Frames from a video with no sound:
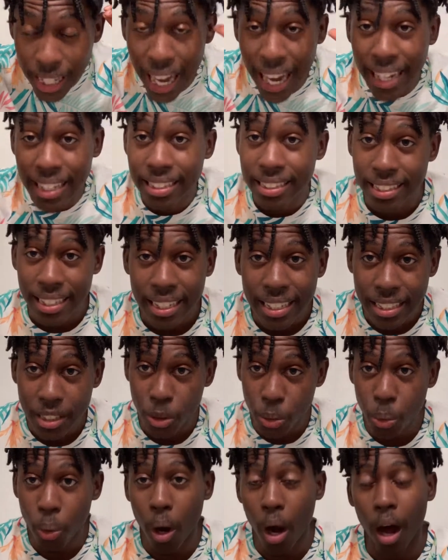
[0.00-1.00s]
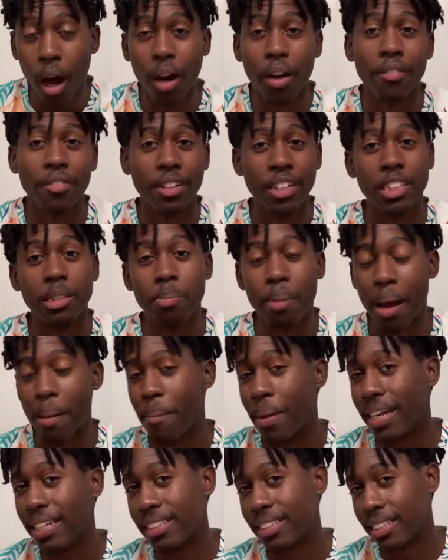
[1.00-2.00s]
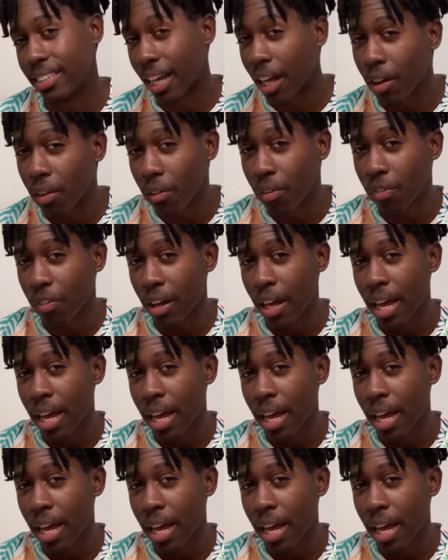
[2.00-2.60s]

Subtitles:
I did do all of this by myself.